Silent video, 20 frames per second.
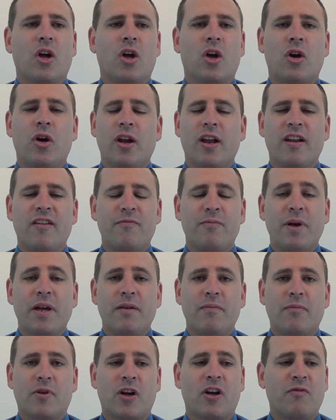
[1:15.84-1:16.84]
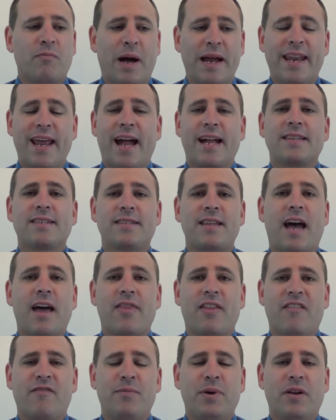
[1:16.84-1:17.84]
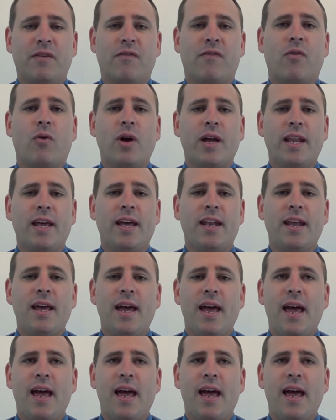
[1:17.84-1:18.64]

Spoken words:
Could my dad's death have been avoided?